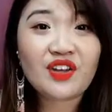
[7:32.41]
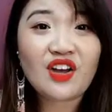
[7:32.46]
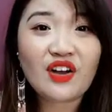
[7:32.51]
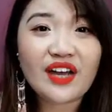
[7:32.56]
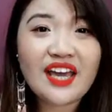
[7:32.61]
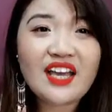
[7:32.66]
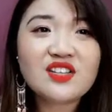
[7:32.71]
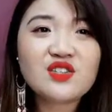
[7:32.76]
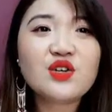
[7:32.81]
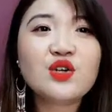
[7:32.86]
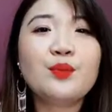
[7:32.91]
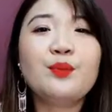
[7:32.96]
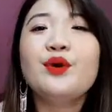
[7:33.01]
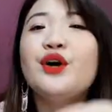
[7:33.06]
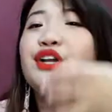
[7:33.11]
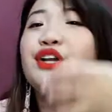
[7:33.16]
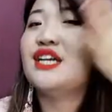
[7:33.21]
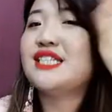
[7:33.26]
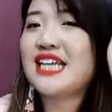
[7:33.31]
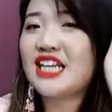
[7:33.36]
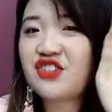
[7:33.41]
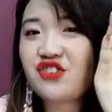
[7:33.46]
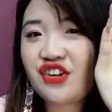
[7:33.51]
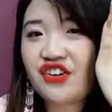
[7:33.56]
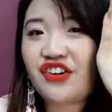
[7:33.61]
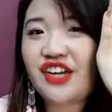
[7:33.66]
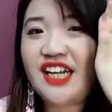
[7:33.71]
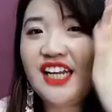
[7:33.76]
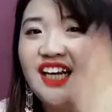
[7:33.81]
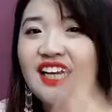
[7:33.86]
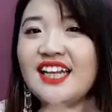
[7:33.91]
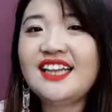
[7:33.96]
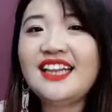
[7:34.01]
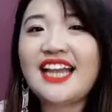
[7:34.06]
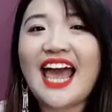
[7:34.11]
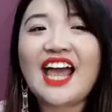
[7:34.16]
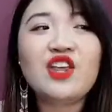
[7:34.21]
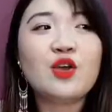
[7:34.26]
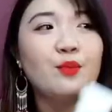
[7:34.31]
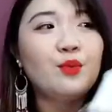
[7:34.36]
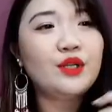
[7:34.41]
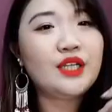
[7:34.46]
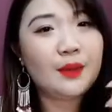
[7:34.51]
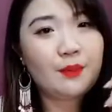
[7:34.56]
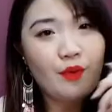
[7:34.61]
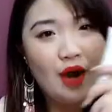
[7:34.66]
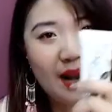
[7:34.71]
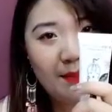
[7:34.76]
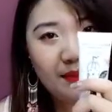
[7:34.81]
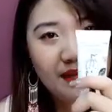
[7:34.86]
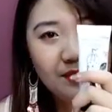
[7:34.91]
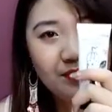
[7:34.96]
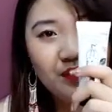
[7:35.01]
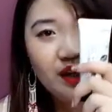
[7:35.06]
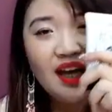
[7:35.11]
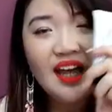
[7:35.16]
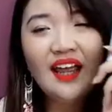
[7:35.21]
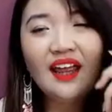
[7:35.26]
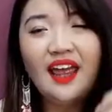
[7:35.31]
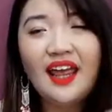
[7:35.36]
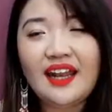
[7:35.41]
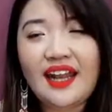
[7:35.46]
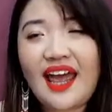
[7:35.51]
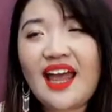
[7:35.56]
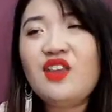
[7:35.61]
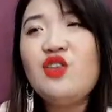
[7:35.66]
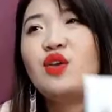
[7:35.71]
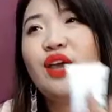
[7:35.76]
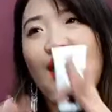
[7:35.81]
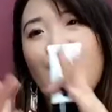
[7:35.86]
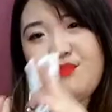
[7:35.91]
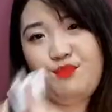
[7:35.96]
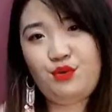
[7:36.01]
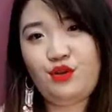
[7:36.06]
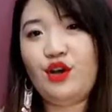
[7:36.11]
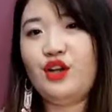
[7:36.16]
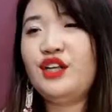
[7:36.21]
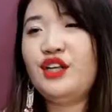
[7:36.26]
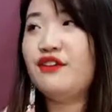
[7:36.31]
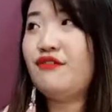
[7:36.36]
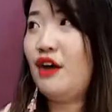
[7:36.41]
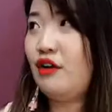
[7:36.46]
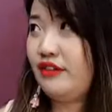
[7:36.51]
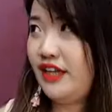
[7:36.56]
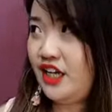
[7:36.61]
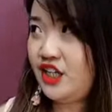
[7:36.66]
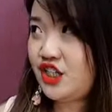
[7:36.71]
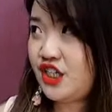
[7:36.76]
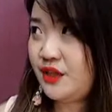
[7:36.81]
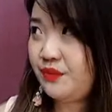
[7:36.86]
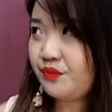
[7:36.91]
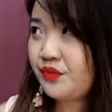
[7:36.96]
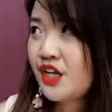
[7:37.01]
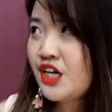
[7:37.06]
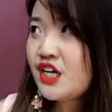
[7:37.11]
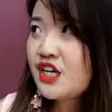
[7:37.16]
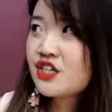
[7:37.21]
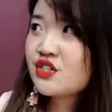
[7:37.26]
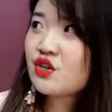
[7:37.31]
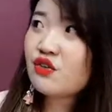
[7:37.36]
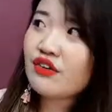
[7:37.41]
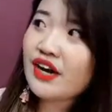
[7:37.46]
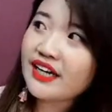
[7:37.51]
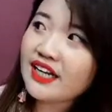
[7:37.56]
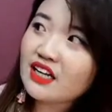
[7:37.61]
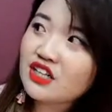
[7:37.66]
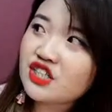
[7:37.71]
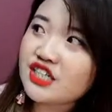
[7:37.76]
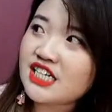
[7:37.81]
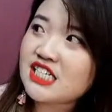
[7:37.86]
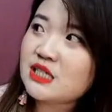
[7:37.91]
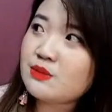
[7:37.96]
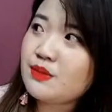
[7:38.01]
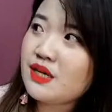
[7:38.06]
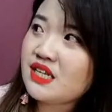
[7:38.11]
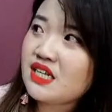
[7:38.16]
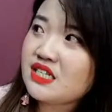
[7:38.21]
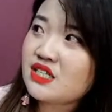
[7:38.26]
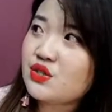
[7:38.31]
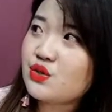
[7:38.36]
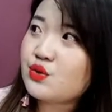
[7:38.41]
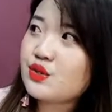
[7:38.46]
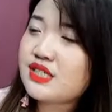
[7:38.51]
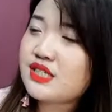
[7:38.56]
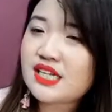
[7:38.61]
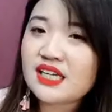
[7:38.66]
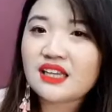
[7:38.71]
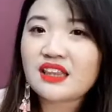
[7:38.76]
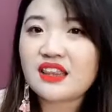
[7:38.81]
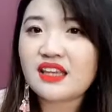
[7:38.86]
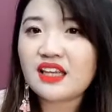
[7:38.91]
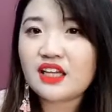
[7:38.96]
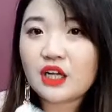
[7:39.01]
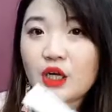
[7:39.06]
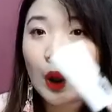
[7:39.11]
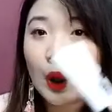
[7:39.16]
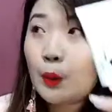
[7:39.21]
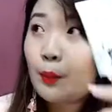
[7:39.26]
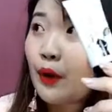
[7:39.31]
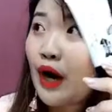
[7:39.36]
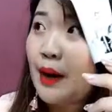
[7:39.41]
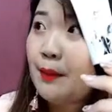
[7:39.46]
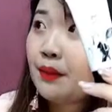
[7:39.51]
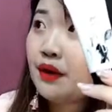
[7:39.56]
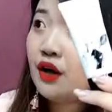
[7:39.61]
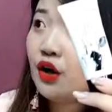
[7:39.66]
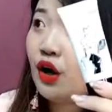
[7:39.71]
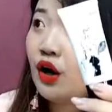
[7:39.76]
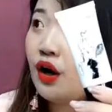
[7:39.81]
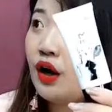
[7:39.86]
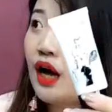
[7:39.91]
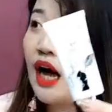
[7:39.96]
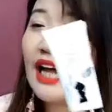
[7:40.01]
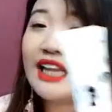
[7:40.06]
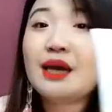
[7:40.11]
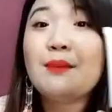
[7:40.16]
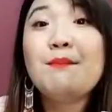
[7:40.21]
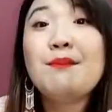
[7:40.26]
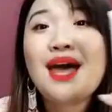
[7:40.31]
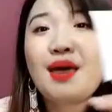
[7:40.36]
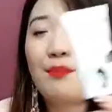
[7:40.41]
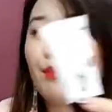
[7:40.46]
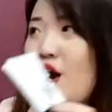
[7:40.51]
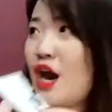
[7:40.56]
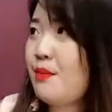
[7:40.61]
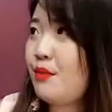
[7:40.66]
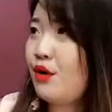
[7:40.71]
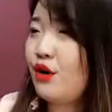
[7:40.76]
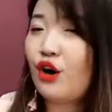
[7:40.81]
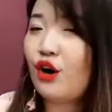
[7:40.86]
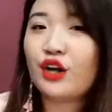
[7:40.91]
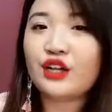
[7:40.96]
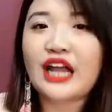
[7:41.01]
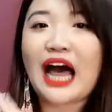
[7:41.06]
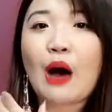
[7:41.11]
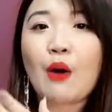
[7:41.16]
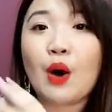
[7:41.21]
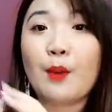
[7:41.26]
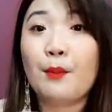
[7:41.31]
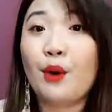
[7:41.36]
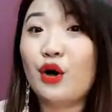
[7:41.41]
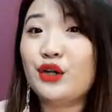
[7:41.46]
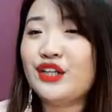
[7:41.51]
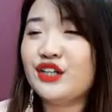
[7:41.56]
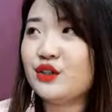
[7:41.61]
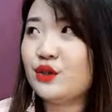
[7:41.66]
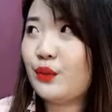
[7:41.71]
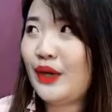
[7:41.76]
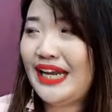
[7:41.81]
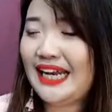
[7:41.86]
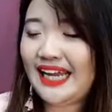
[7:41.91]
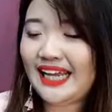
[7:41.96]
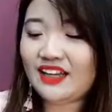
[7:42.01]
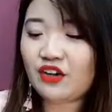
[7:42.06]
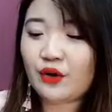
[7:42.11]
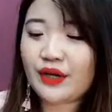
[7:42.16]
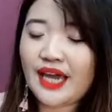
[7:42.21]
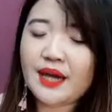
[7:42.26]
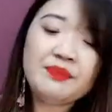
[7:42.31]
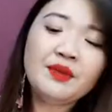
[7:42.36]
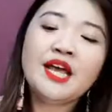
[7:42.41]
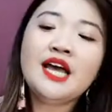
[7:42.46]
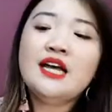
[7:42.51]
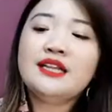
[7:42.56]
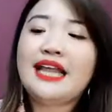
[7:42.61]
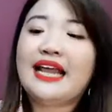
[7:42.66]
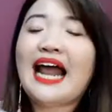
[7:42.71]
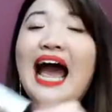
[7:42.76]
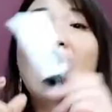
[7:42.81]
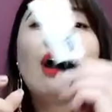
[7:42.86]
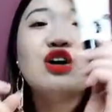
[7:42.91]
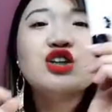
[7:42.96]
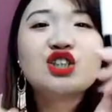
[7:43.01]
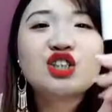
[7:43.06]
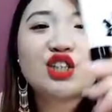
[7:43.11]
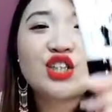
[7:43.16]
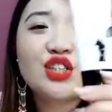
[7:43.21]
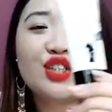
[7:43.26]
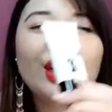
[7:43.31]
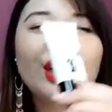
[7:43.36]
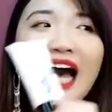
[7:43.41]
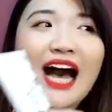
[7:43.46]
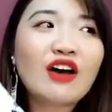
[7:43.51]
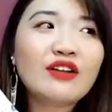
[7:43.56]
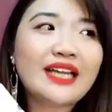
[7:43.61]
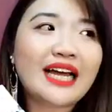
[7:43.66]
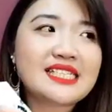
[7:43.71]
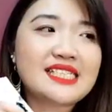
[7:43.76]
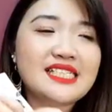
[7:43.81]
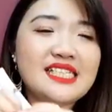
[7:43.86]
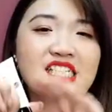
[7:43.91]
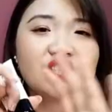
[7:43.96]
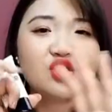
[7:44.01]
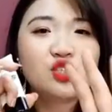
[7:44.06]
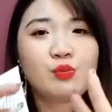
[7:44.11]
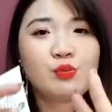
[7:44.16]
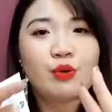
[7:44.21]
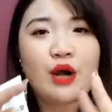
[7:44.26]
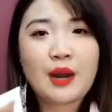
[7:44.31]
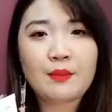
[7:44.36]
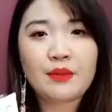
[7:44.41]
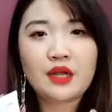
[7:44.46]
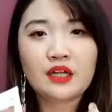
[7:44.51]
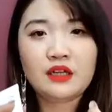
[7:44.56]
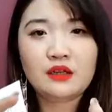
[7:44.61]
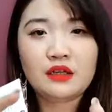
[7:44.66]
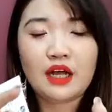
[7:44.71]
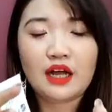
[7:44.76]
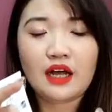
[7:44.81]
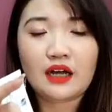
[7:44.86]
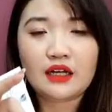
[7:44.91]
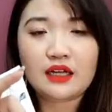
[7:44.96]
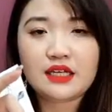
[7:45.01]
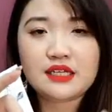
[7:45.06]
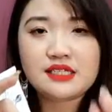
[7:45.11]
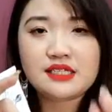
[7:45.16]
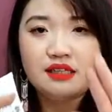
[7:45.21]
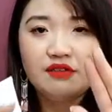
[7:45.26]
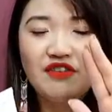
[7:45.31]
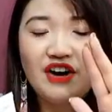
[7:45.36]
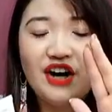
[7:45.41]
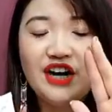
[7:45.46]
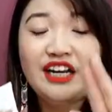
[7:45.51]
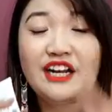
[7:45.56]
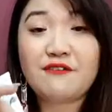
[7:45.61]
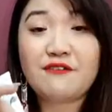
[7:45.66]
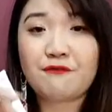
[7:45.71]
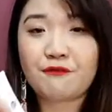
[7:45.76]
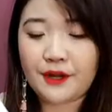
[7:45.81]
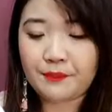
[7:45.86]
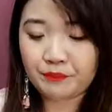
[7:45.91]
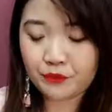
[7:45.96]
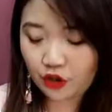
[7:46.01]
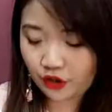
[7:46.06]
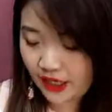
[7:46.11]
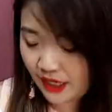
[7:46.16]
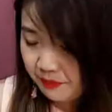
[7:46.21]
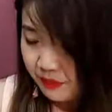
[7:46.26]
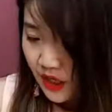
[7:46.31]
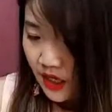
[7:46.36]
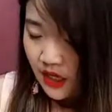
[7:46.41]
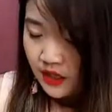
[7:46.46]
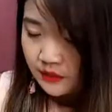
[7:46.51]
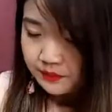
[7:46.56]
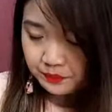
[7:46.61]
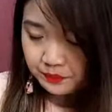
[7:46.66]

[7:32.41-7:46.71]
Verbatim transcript: Okay, so you put on your sunscreen ready, then you put the primer, and then you can put on the foundation. So right now, Jasmine is using the glow primer, uh, the matte primer on our model, Wei Ling, okay? Then I will show you how does this two primer uh, is very different, okay?